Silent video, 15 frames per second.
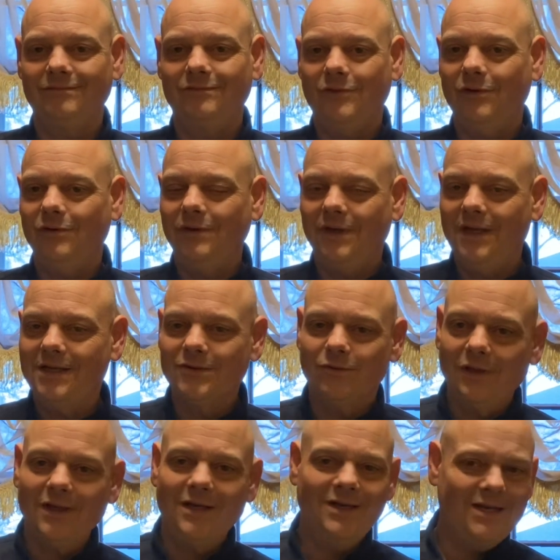Well, it's
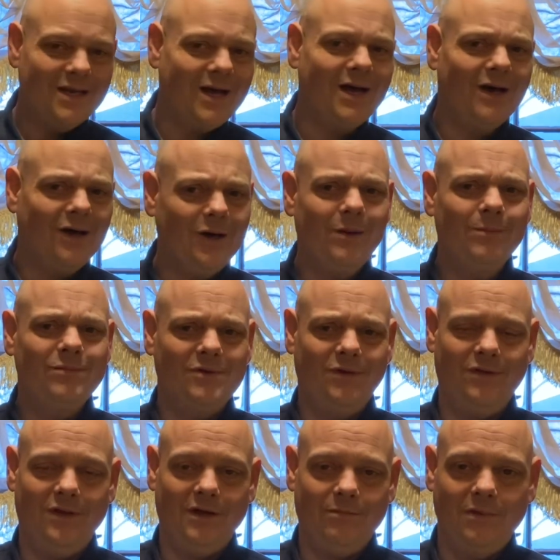really not up to
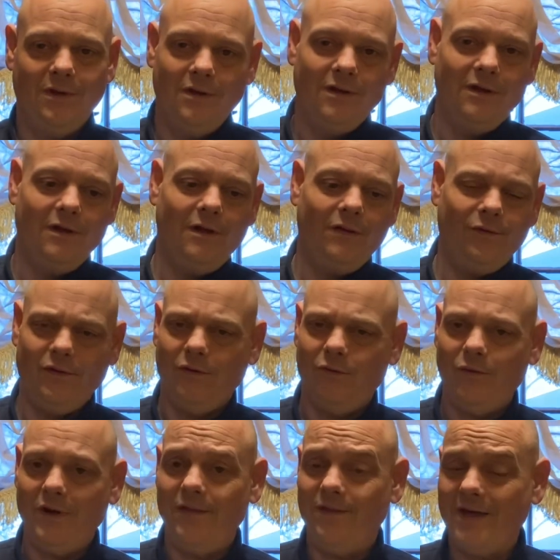them. The only
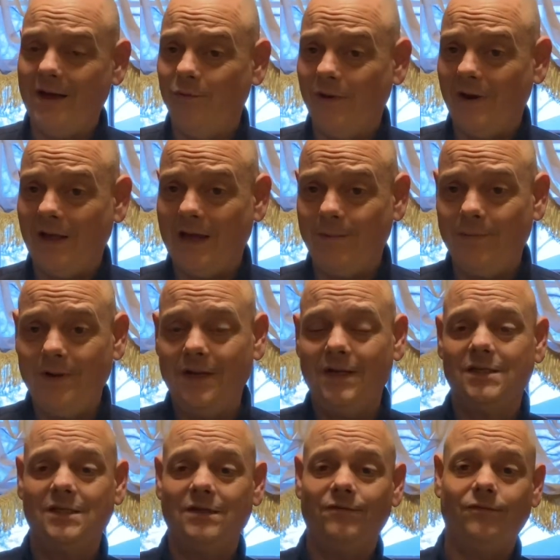way that would happen
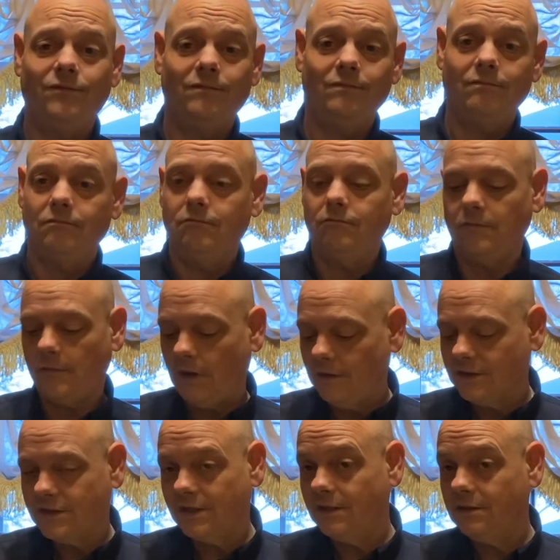is if all of a
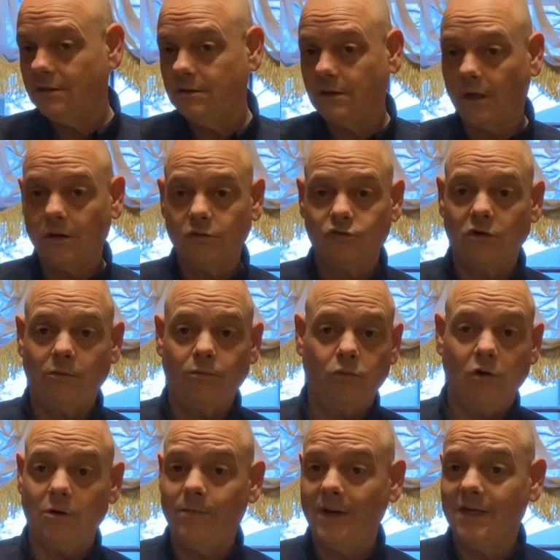sudden Donald Trump
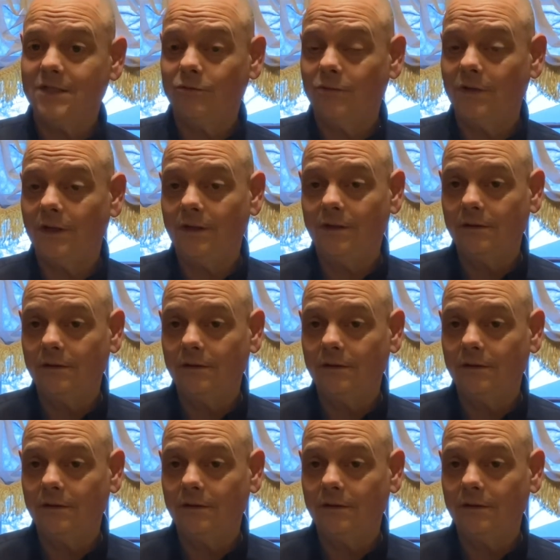were to pass away.